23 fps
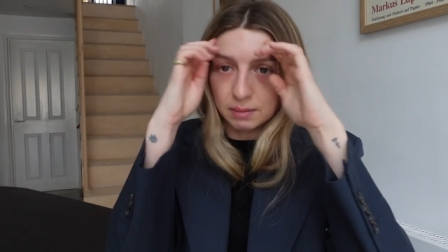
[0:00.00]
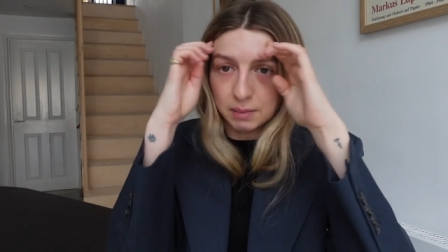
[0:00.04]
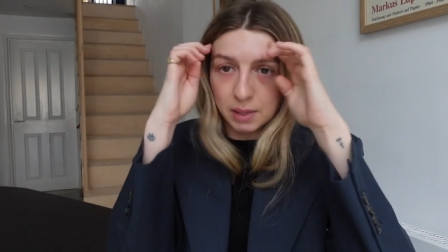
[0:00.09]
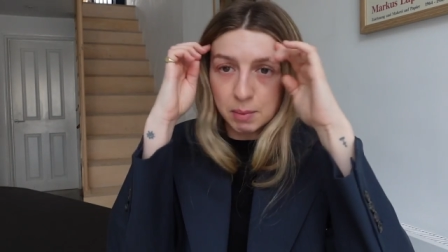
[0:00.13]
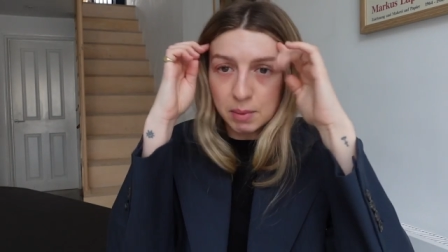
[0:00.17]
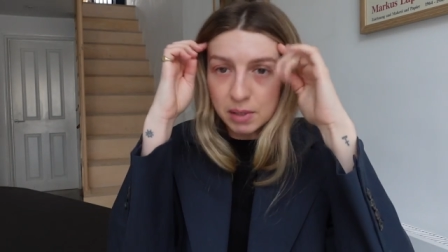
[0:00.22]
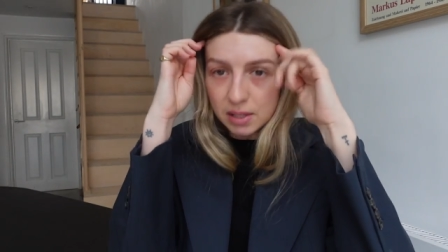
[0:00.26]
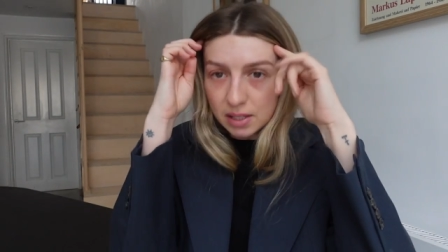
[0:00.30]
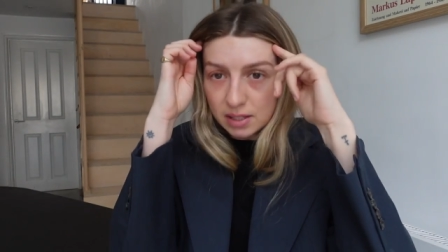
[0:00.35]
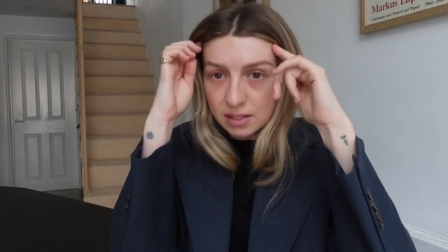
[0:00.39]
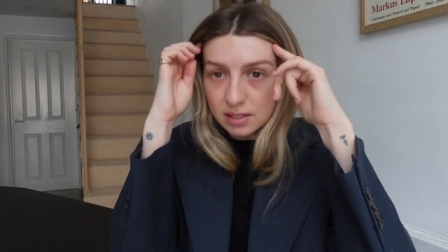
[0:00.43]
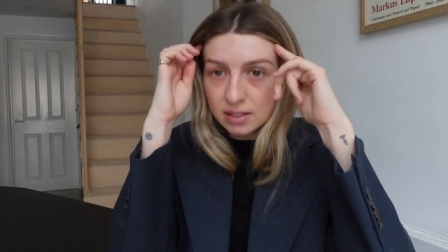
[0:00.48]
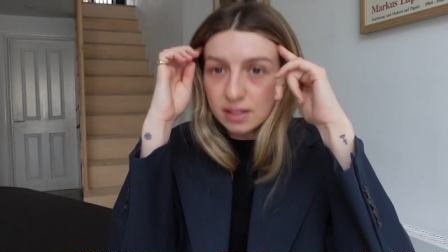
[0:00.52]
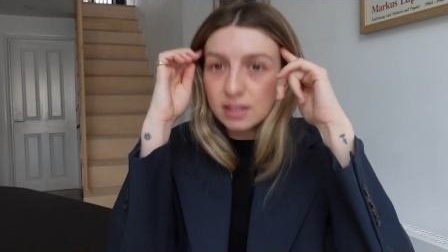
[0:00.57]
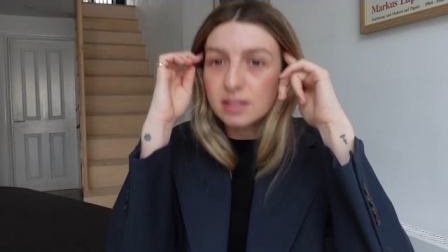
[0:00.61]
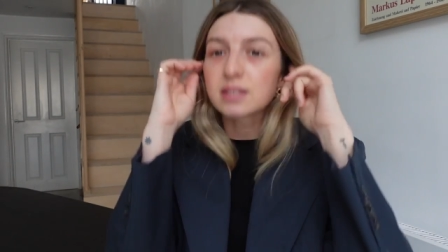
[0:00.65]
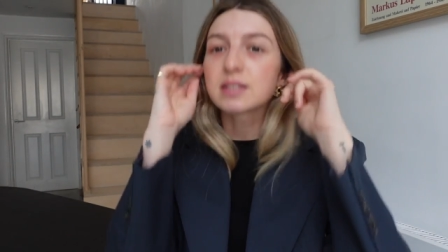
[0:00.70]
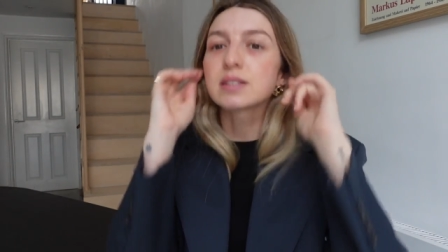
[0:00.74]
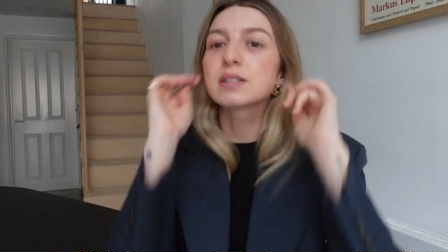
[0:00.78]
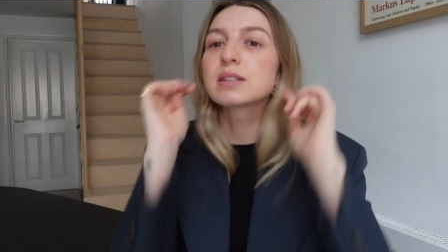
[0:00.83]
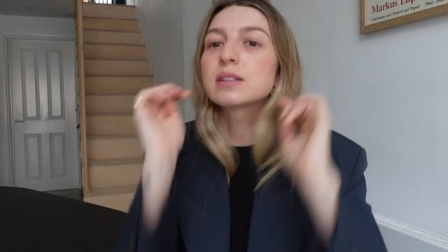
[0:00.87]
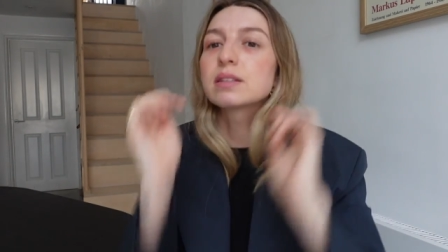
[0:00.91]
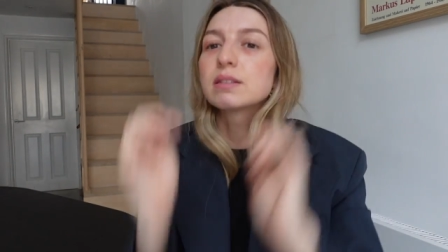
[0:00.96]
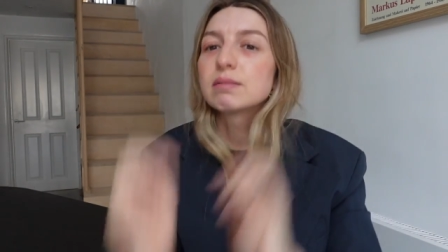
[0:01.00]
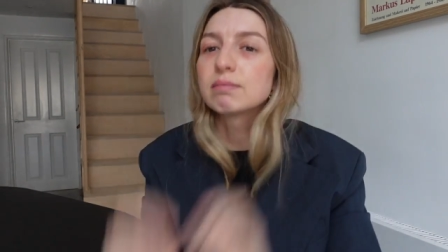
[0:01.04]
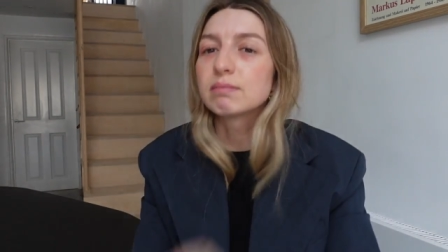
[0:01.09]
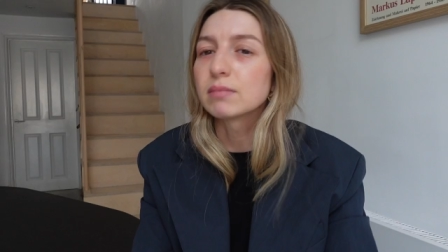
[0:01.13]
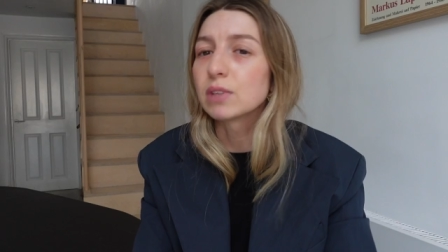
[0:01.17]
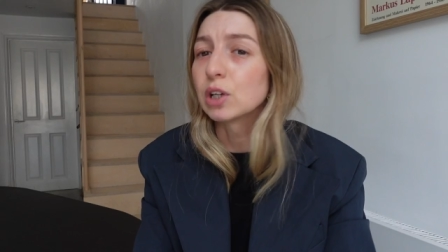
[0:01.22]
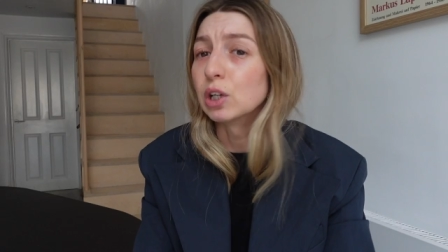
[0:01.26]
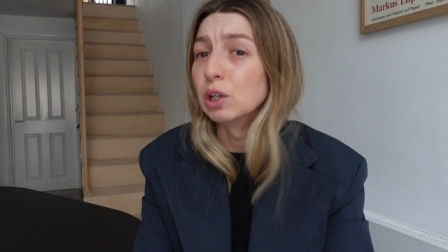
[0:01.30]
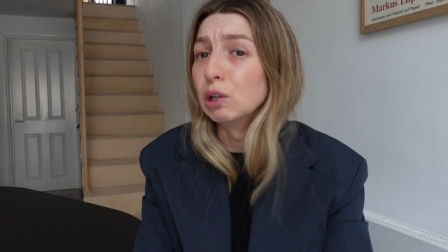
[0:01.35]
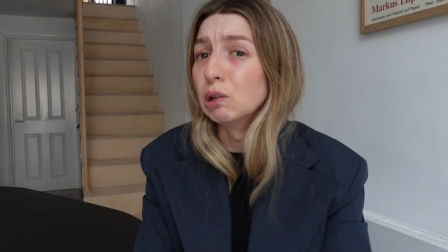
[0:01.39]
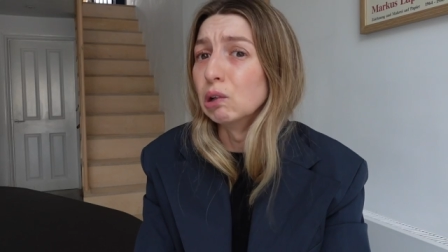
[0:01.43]
Maybe this is
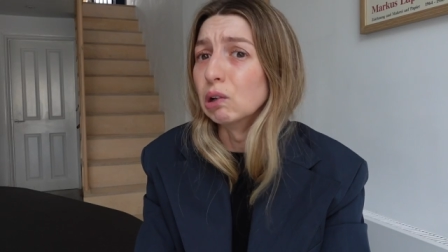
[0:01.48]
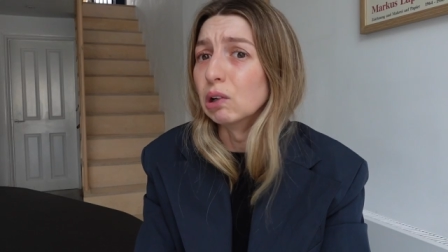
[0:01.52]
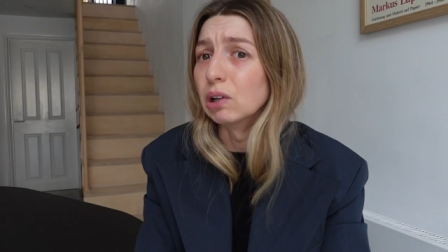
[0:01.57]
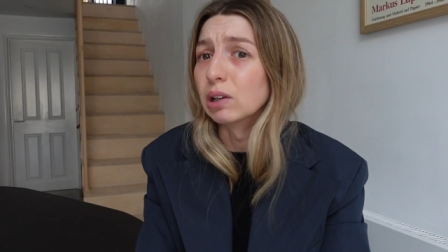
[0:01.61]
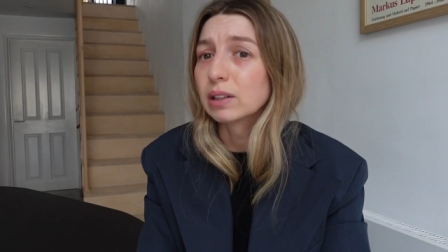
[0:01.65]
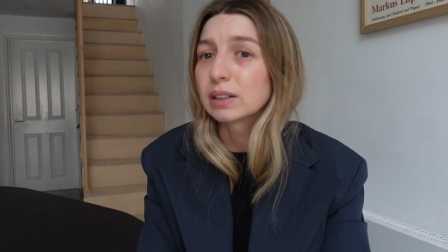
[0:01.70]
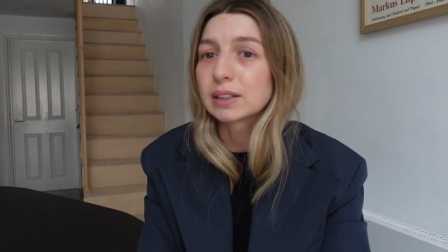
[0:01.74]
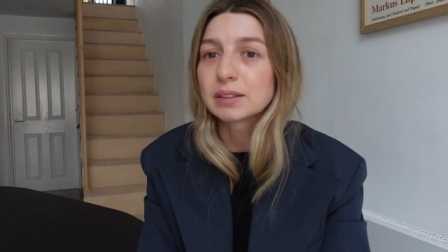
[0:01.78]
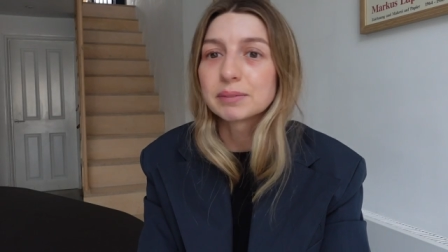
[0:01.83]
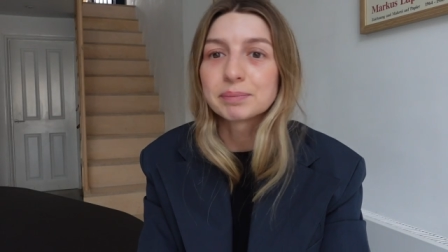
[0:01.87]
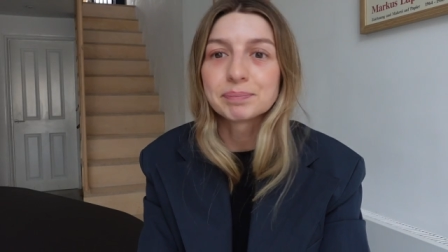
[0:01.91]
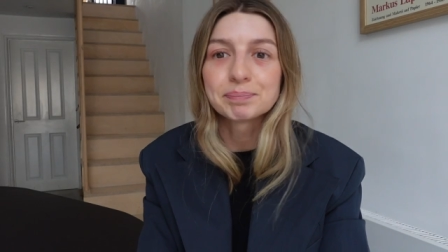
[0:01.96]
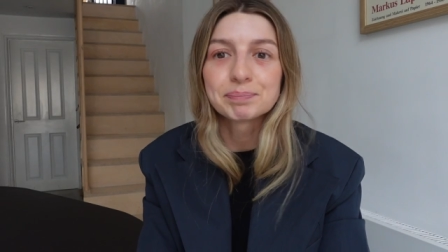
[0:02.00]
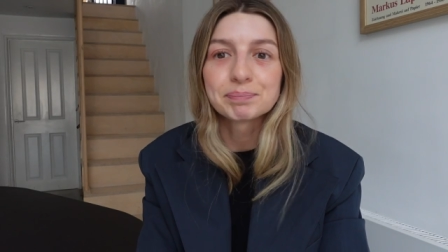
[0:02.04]
a look.